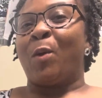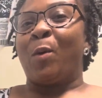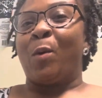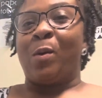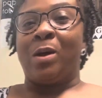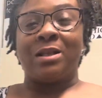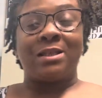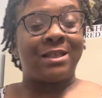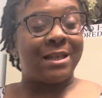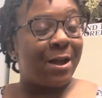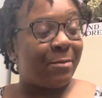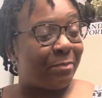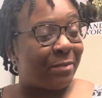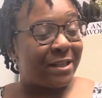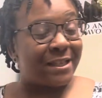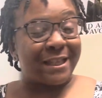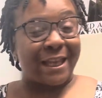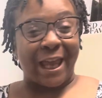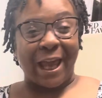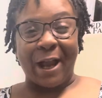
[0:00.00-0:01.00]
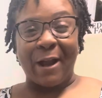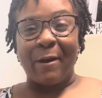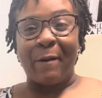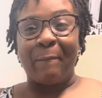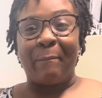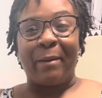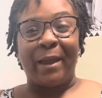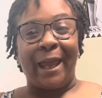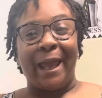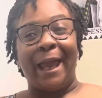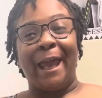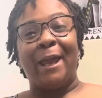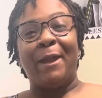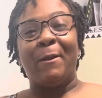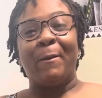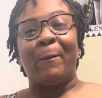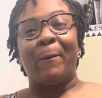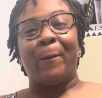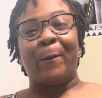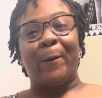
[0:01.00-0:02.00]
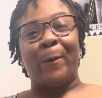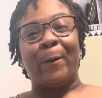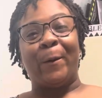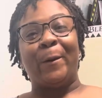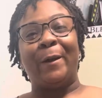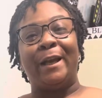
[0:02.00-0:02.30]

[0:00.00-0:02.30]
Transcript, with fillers: What's up? It's Karen P and your girl